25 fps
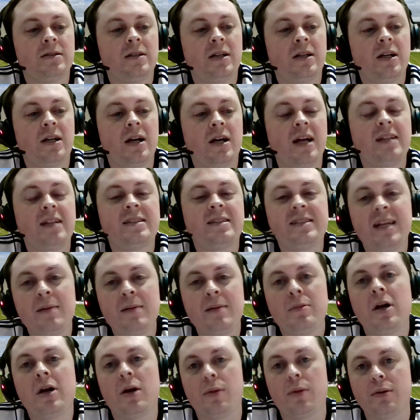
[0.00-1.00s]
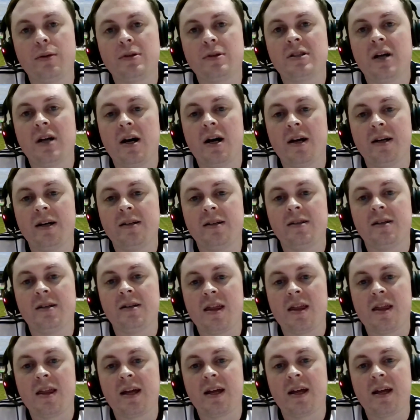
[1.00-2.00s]
yeah, it seemed like we were tired, and
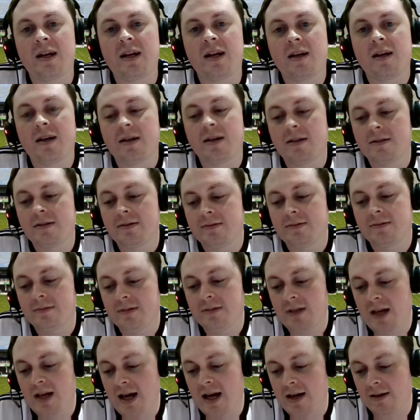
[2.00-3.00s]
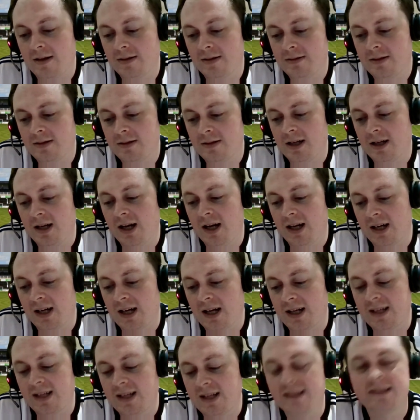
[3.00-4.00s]
I think, yeah,
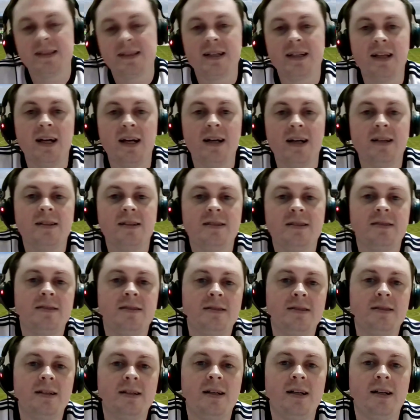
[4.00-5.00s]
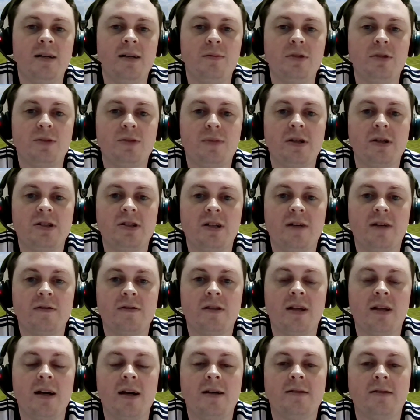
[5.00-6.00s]
I can see that, especially
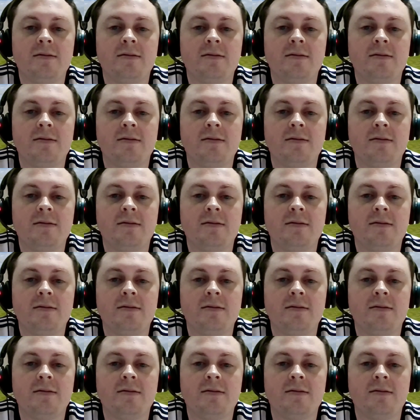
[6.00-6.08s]
after that